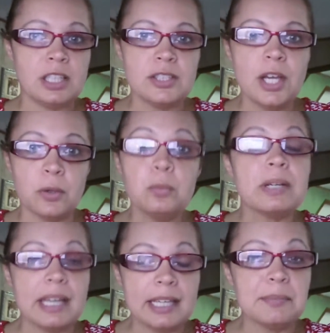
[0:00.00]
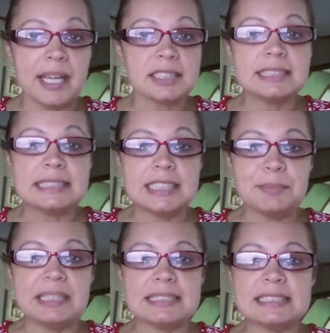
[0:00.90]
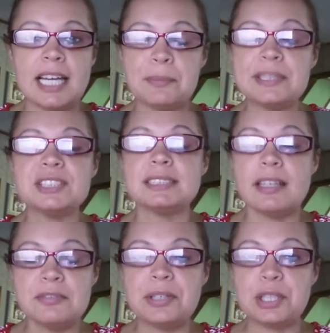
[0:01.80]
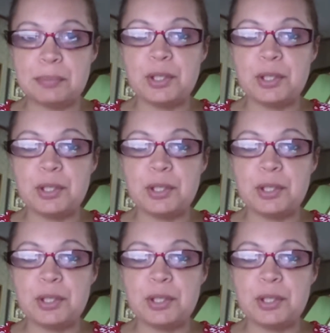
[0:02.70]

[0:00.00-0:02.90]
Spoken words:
know when I am actually steaming inside, which is unfair to